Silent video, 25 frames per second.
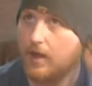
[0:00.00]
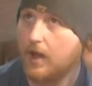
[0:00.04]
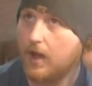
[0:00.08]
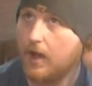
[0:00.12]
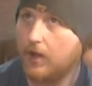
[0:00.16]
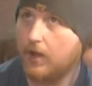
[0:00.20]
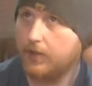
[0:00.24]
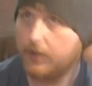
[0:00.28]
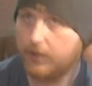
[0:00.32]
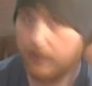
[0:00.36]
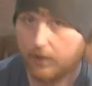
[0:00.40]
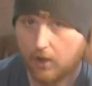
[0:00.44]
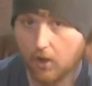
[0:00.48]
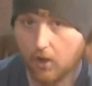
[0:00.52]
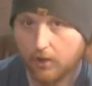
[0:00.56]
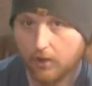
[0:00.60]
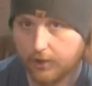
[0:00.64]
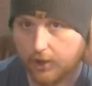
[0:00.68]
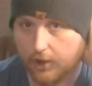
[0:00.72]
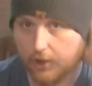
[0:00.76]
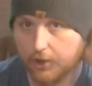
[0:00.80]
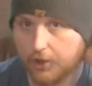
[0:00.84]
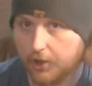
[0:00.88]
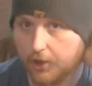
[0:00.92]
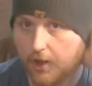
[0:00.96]

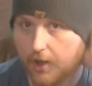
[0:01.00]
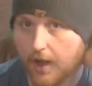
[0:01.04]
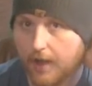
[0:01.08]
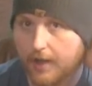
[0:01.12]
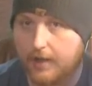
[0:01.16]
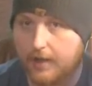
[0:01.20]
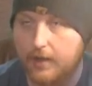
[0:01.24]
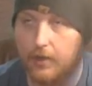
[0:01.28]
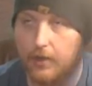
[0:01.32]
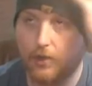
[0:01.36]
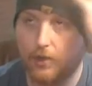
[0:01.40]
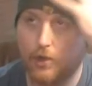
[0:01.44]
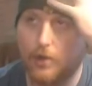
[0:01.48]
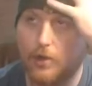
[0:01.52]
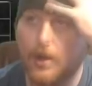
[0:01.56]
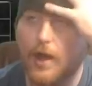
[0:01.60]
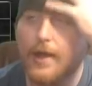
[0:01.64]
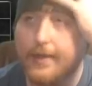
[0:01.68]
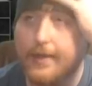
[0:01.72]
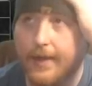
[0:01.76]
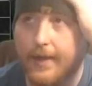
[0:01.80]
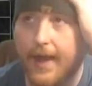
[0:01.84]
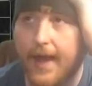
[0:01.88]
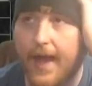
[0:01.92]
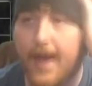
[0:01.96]
You're not
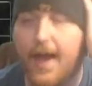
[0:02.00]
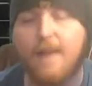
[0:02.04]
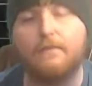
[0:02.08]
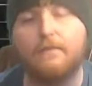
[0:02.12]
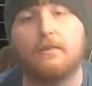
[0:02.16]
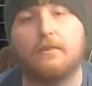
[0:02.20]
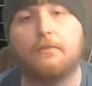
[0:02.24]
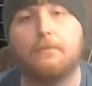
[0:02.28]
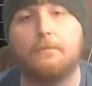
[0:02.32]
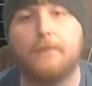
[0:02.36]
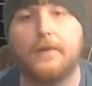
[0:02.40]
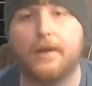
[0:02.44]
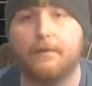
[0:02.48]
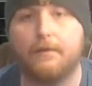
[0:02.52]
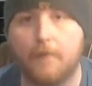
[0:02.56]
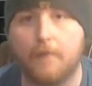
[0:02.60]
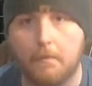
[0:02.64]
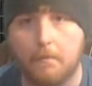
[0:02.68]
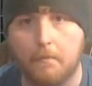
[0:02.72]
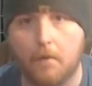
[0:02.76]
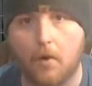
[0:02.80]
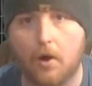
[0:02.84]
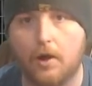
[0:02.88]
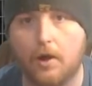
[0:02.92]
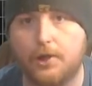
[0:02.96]
going to have as big of a
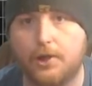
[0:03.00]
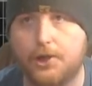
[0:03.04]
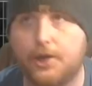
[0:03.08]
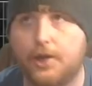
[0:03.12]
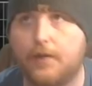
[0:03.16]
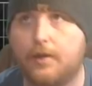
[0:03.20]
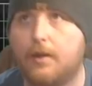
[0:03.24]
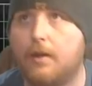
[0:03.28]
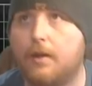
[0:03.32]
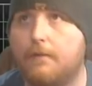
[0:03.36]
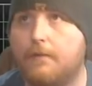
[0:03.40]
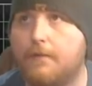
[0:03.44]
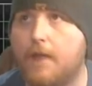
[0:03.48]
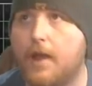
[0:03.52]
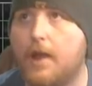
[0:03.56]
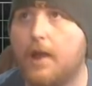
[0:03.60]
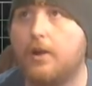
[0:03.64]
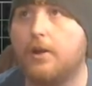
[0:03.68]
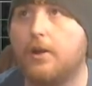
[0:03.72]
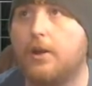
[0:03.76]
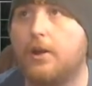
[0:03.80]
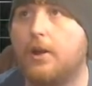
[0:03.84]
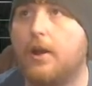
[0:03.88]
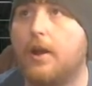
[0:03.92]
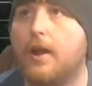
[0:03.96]
margin of
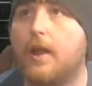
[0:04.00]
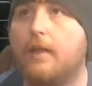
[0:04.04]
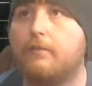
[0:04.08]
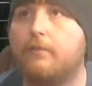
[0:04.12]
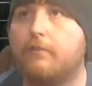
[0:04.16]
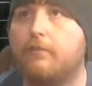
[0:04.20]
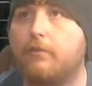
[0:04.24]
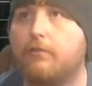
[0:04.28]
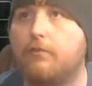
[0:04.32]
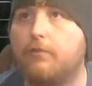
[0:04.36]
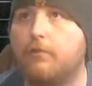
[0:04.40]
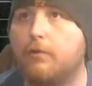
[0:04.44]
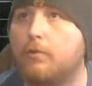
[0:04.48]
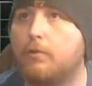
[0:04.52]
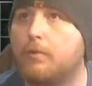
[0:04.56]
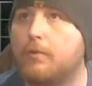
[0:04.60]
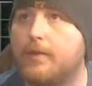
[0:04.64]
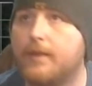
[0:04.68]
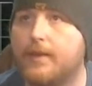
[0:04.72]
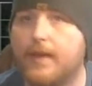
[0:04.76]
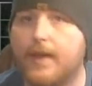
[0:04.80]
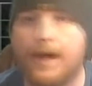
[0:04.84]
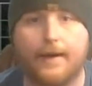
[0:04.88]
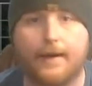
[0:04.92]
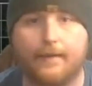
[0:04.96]
error as you do with a
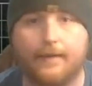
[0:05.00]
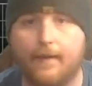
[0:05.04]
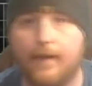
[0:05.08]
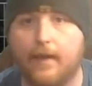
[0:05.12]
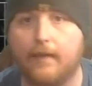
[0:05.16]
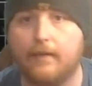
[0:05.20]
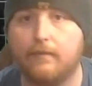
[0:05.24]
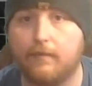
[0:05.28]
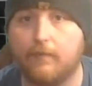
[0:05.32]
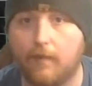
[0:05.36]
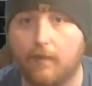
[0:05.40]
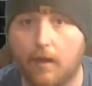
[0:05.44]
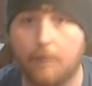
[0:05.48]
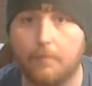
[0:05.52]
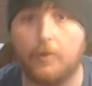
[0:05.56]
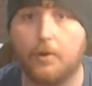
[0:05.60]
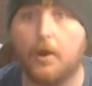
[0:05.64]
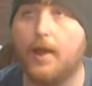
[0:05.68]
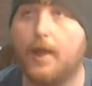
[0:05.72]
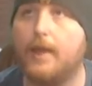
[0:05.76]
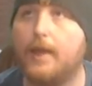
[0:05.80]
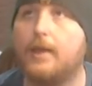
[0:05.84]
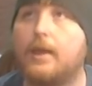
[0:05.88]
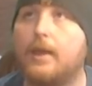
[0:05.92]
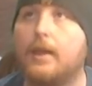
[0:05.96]
guy like
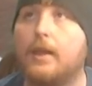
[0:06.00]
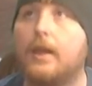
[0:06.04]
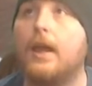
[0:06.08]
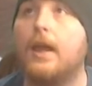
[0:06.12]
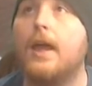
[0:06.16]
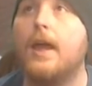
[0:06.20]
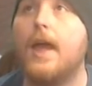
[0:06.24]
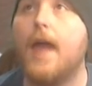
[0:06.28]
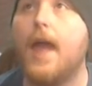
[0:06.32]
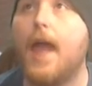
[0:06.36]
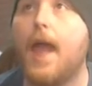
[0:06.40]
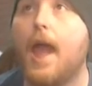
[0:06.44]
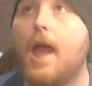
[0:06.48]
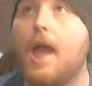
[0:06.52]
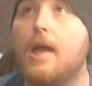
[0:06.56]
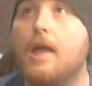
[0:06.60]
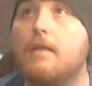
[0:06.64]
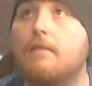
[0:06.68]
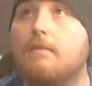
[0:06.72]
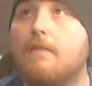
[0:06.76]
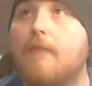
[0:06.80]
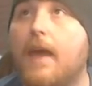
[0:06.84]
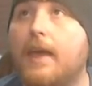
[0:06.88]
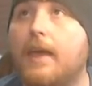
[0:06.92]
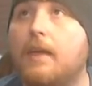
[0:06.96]
Saberhagen.
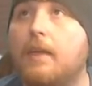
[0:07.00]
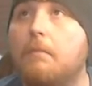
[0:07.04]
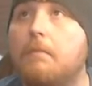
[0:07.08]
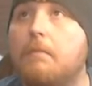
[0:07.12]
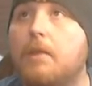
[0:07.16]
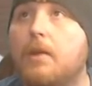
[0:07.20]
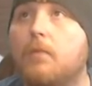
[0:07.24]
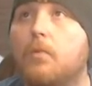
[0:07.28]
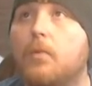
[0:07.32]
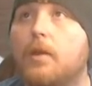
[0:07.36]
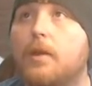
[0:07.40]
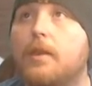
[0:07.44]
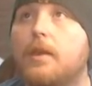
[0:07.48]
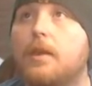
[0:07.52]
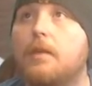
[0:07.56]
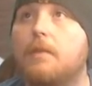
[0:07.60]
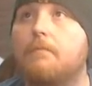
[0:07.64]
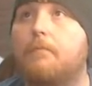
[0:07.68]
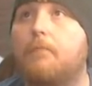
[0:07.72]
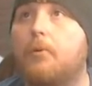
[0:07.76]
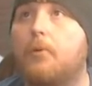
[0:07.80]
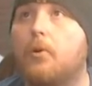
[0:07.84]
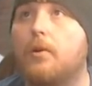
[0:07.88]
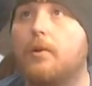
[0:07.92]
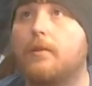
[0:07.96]
And that can be really
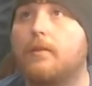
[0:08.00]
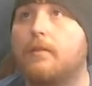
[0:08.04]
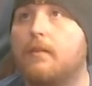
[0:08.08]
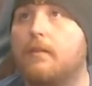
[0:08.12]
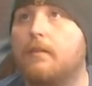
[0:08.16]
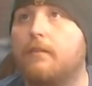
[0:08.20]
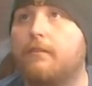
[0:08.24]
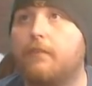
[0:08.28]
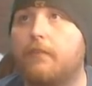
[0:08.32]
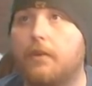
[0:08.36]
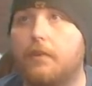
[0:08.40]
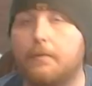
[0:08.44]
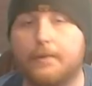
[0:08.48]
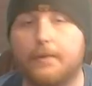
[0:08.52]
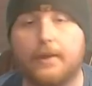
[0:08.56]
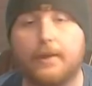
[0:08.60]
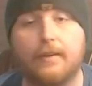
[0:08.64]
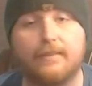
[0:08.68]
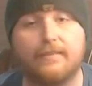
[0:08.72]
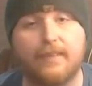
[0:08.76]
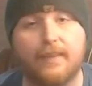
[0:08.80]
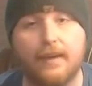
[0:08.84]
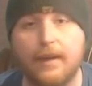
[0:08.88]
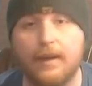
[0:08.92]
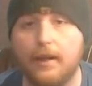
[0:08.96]
important this year
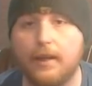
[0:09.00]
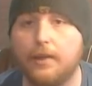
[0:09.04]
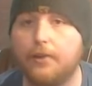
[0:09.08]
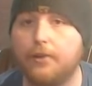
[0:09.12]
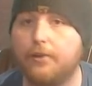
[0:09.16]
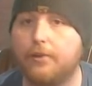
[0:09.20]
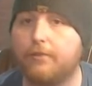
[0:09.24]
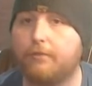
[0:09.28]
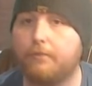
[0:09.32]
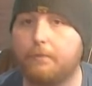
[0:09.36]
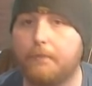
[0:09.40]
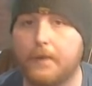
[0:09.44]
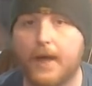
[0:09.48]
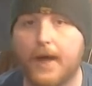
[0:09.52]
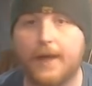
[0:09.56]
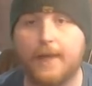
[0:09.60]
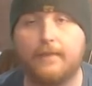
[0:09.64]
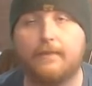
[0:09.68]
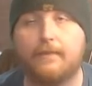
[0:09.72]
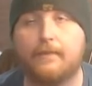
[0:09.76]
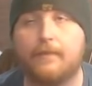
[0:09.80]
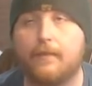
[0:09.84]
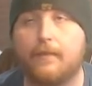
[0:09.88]
because hitting your spots